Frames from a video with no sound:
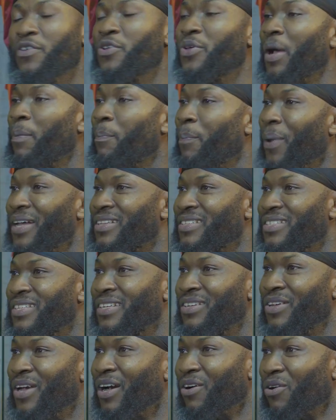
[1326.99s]
partying,
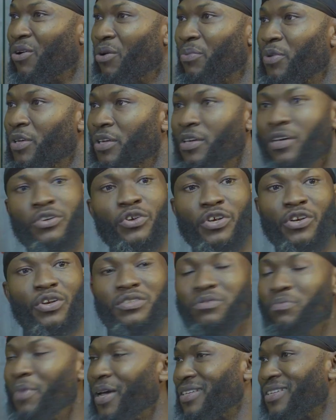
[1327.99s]
you're clubbing. It doesn't
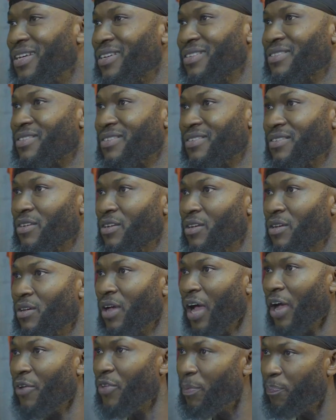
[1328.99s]
make sense.
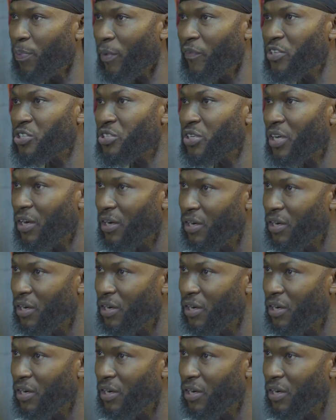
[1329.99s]
Are you a professional?